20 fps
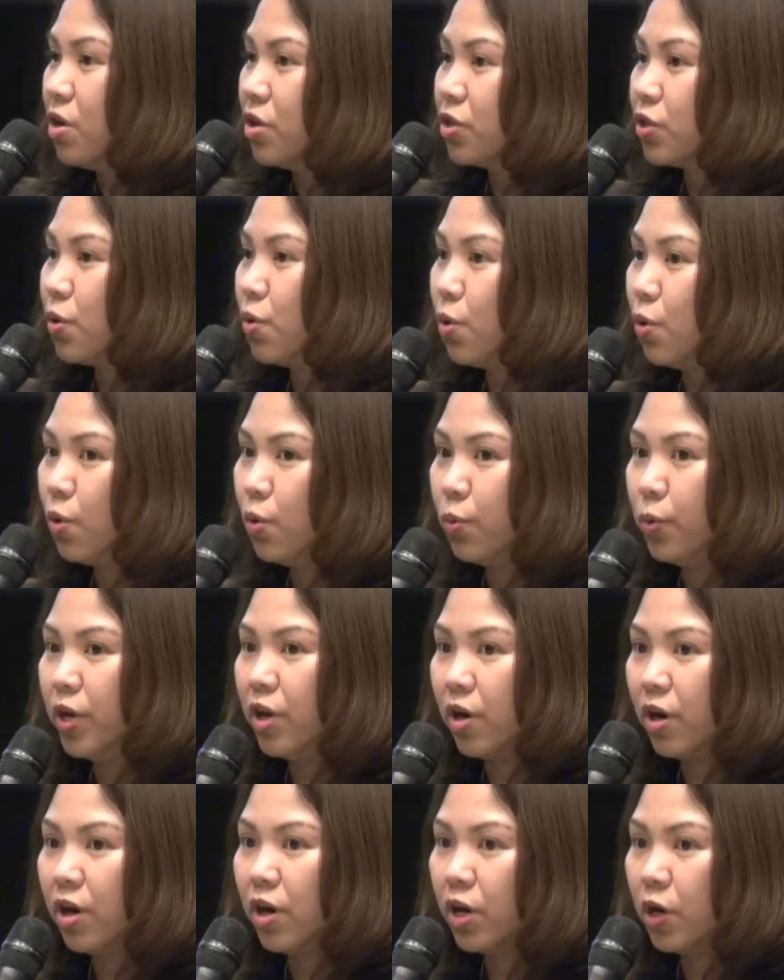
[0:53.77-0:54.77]
So
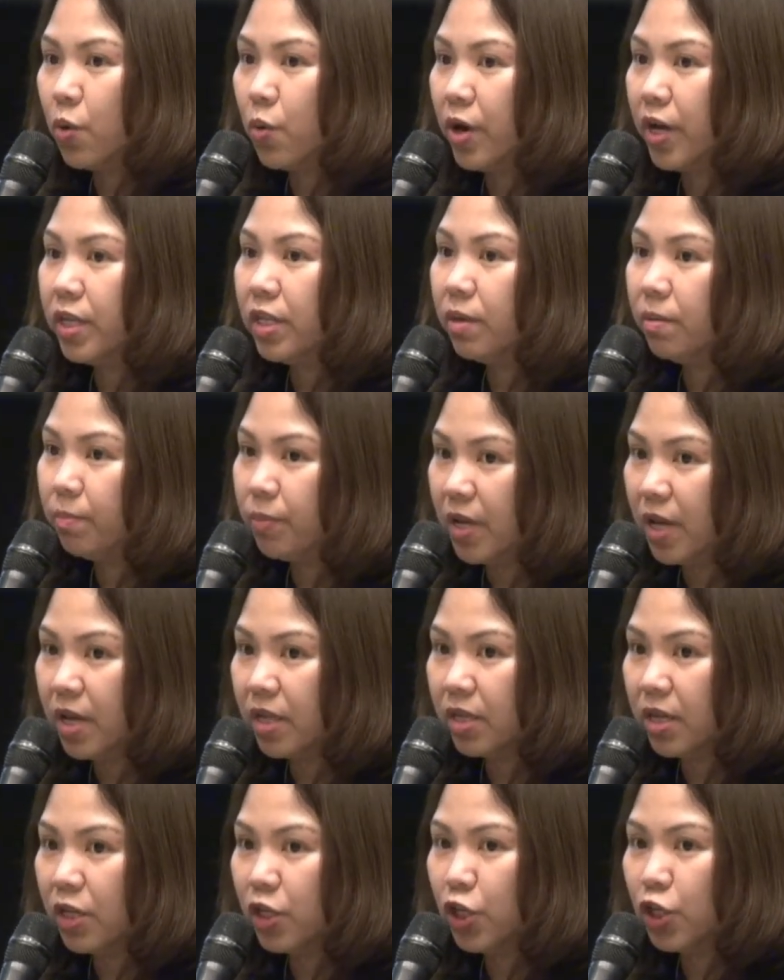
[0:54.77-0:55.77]
we are quite
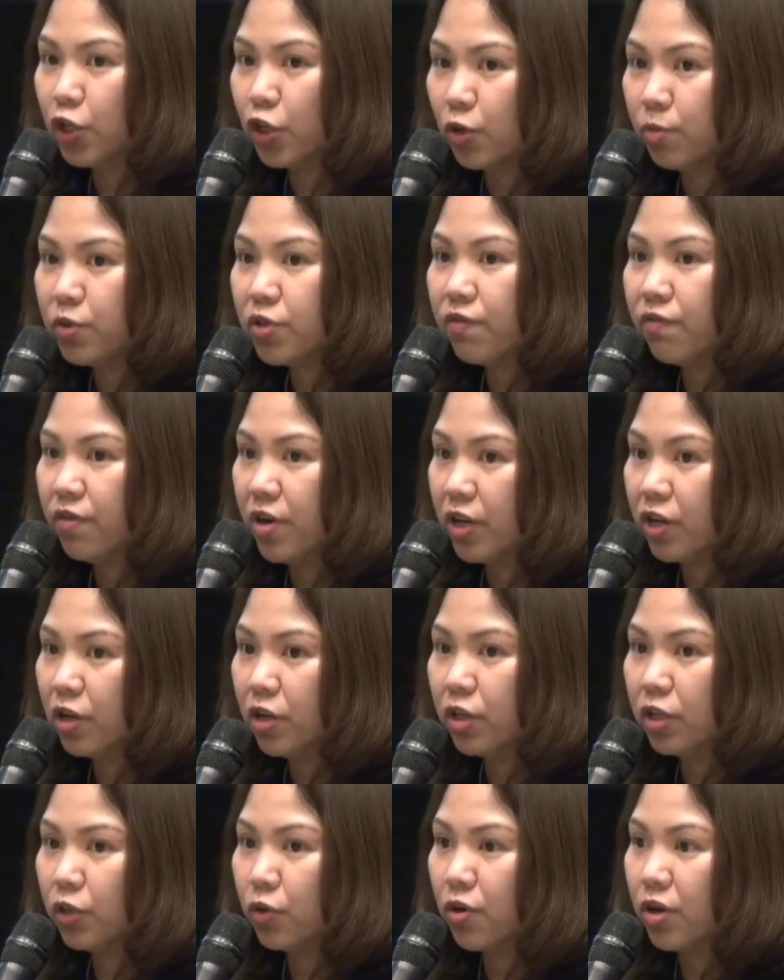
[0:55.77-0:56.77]
updated in terms of
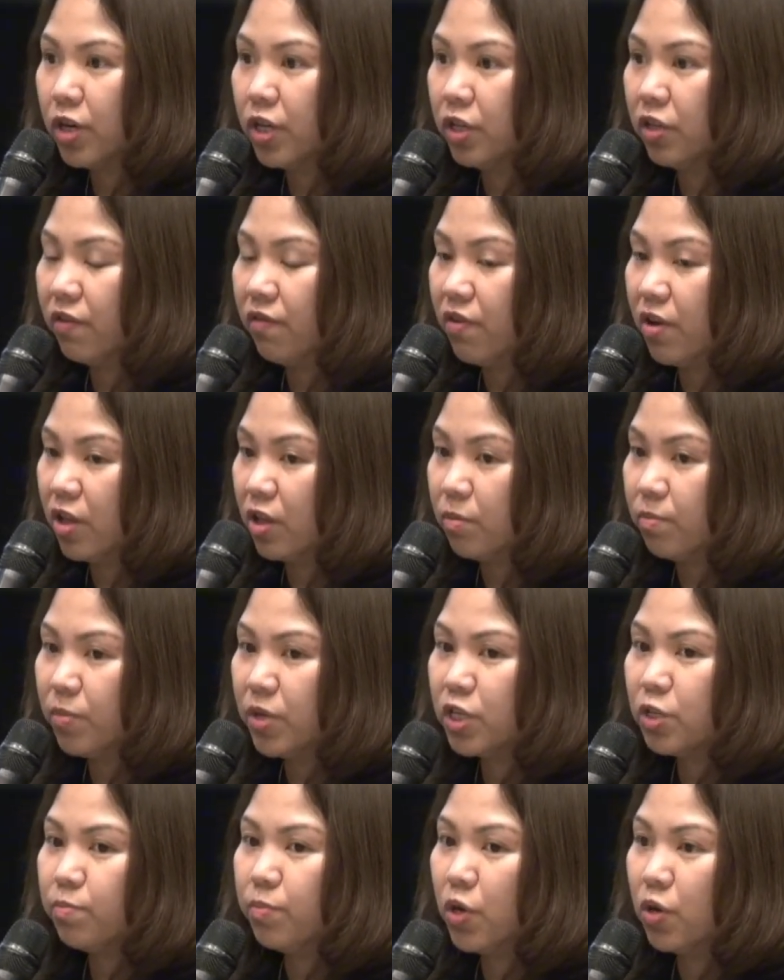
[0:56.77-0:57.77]
regulatory
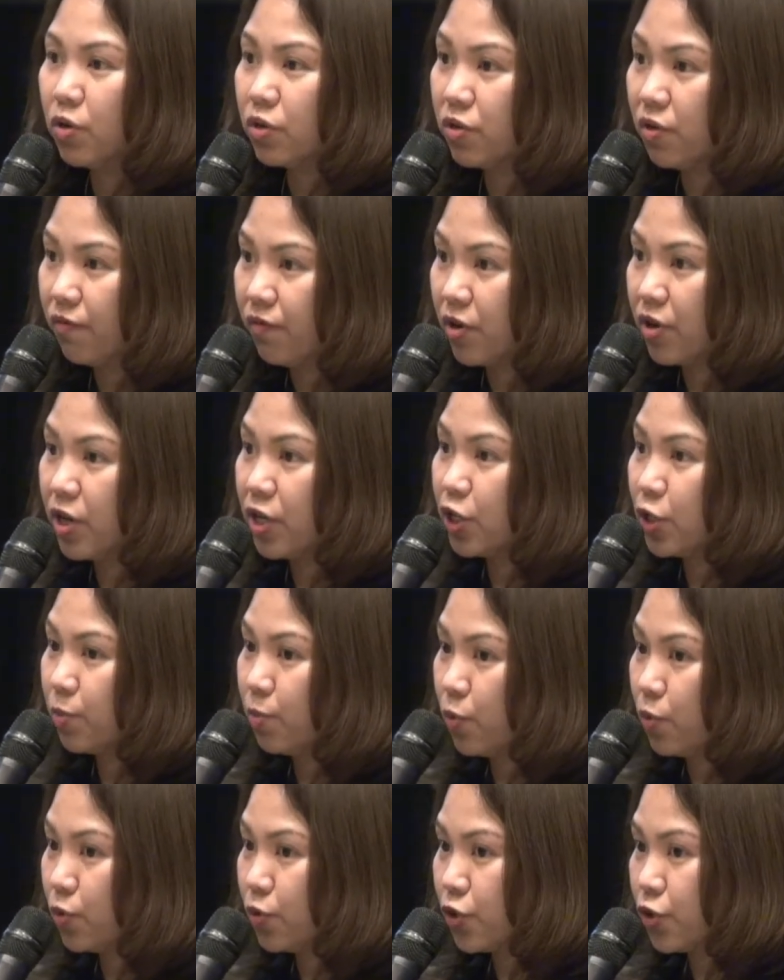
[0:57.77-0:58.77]
developments because of our
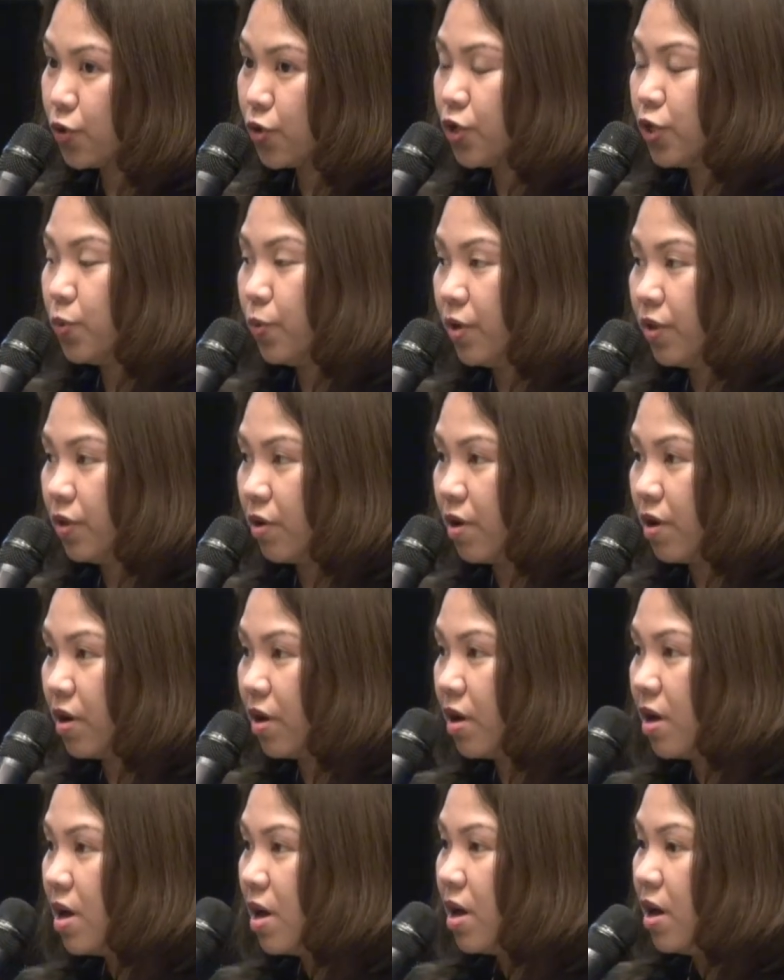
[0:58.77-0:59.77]
exposures with
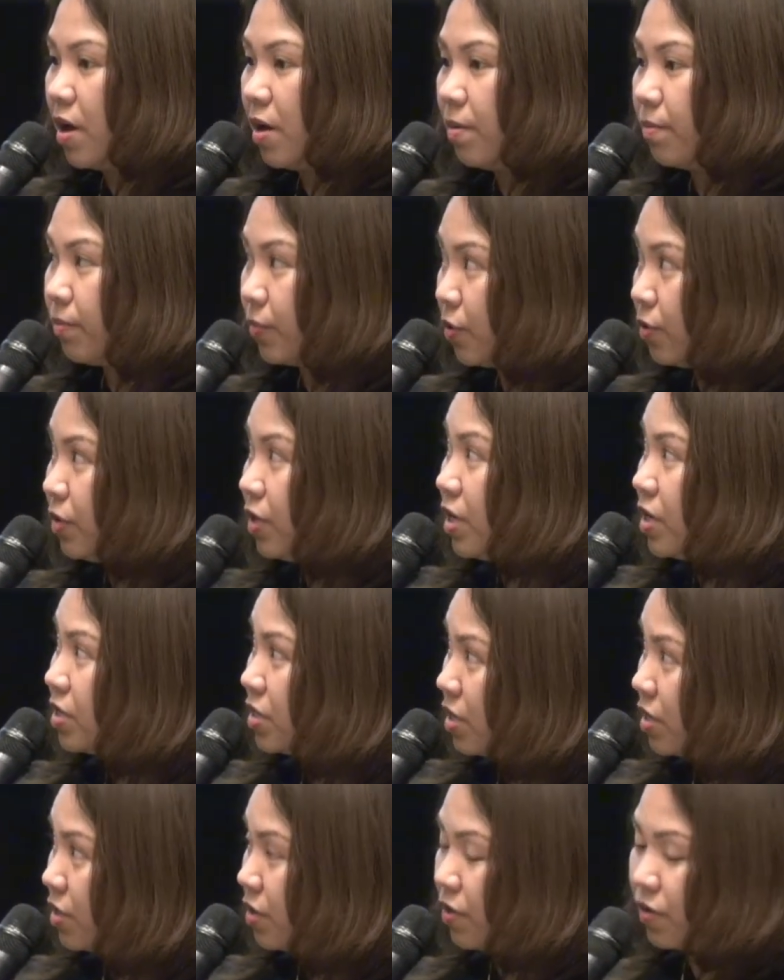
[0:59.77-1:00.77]
our
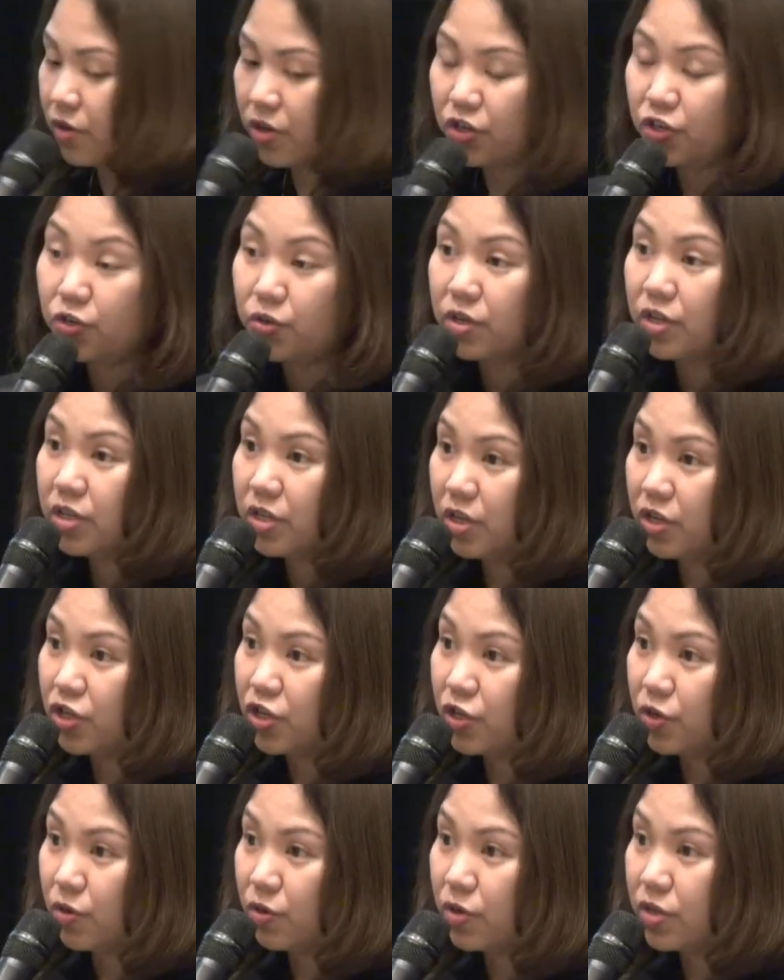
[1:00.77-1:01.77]
colleagues in other
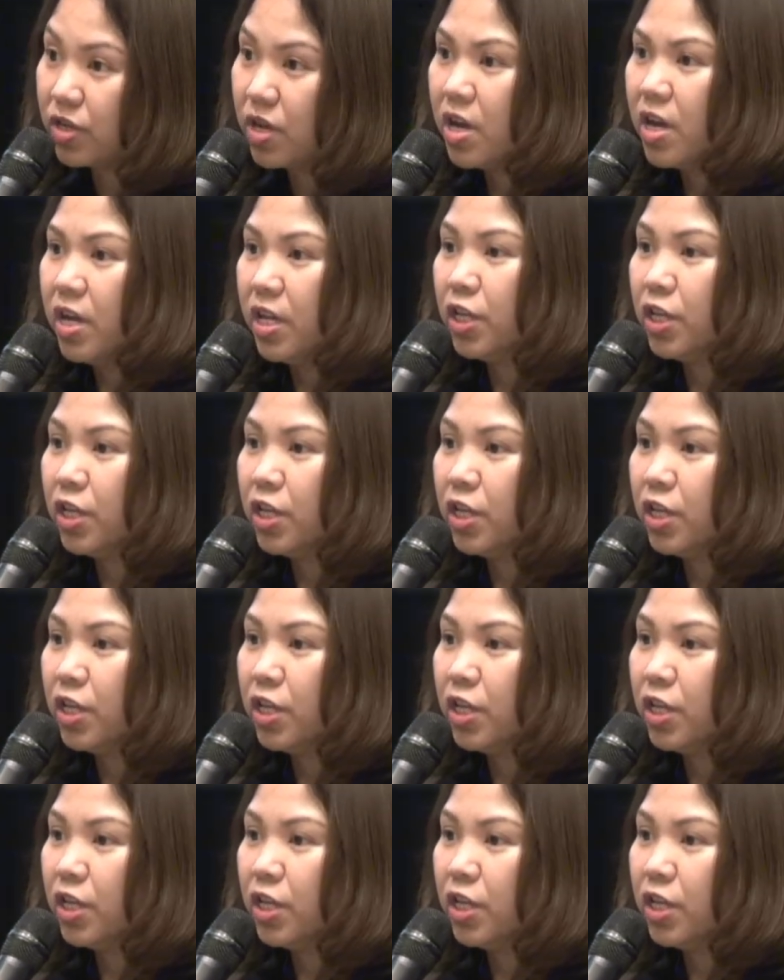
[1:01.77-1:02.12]
jurisdictions.